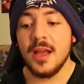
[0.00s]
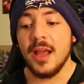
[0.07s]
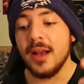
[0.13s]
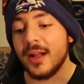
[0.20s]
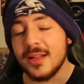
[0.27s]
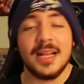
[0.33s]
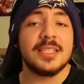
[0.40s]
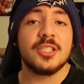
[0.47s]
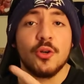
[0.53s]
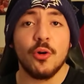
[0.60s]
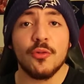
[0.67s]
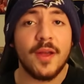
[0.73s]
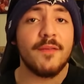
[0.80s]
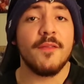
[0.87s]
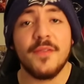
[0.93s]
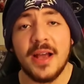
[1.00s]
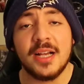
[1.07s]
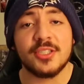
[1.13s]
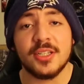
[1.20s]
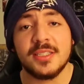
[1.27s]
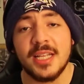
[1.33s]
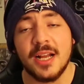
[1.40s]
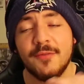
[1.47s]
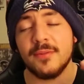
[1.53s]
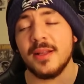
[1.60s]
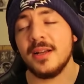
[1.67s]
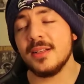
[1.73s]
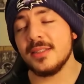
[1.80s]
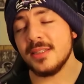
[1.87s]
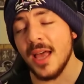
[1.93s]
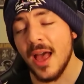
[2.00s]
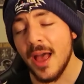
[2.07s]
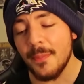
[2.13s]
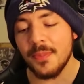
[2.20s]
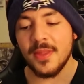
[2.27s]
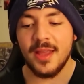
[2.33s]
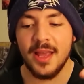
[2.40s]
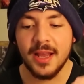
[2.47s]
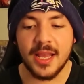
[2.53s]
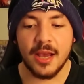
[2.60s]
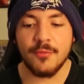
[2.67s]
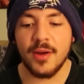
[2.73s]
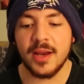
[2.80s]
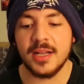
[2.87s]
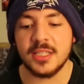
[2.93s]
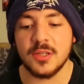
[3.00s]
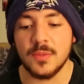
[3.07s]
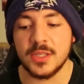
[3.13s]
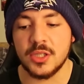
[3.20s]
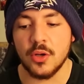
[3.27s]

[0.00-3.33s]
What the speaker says: In classic Cole Raven fashion, let's take it from the top and get right into it.